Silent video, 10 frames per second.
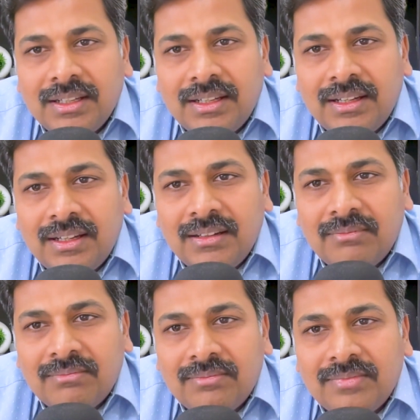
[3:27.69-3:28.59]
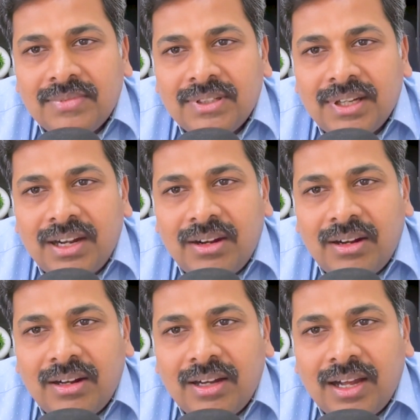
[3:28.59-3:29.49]
Uh,
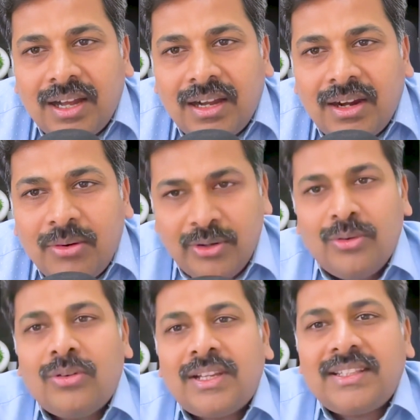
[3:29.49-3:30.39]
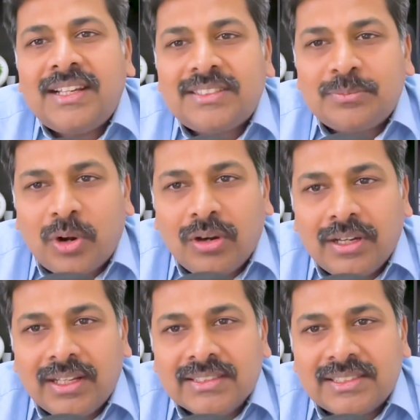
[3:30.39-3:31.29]
how do you know that there is
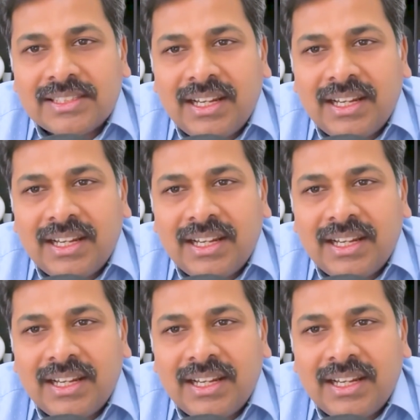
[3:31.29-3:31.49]
progress,